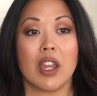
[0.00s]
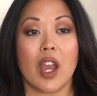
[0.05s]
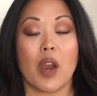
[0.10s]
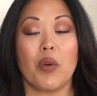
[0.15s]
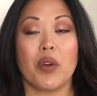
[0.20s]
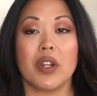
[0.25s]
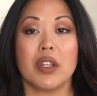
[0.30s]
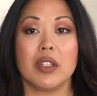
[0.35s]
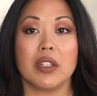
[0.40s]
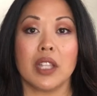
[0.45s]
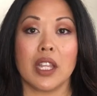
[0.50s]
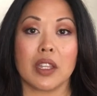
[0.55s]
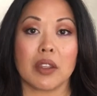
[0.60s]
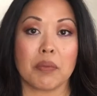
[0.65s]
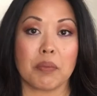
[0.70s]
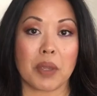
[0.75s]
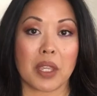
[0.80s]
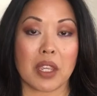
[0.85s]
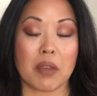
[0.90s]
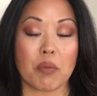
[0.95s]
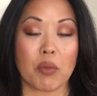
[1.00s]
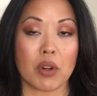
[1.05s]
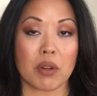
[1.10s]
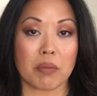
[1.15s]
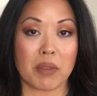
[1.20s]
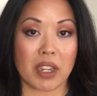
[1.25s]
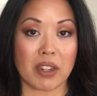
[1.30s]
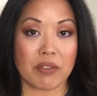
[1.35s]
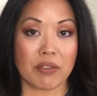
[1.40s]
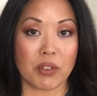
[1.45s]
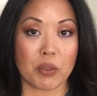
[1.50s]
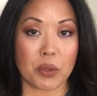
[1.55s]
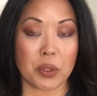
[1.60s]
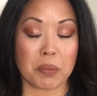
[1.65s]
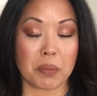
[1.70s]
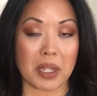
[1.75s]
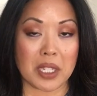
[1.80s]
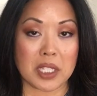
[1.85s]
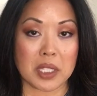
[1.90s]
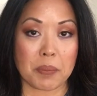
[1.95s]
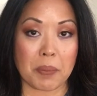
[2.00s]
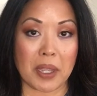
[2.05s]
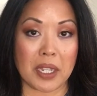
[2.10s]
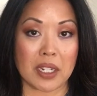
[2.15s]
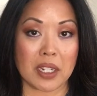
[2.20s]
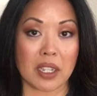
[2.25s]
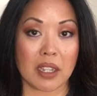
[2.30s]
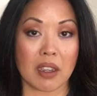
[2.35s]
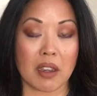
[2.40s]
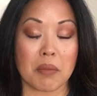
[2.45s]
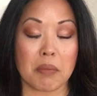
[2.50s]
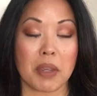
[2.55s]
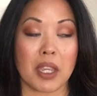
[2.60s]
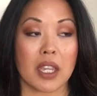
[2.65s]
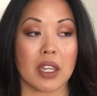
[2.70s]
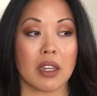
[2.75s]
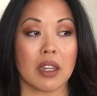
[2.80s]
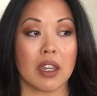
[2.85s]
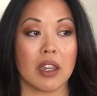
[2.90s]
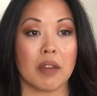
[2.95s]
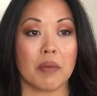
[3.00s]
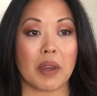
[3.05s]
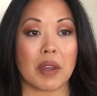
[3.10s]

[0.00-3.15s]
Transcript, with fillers: I want to like be more mindful with my spending on makeup.